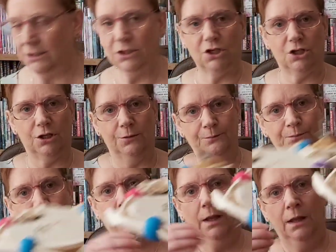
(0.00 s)

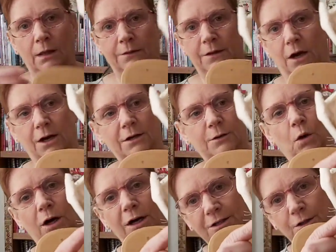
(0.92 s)
stitch that
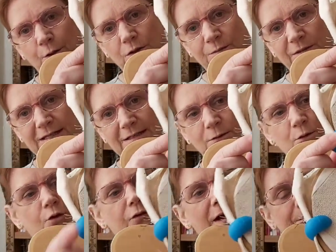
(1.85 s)
I what I used
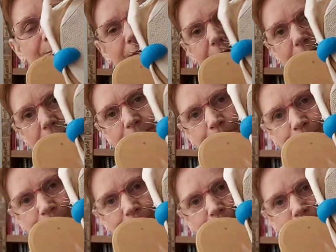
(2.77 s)
these little grips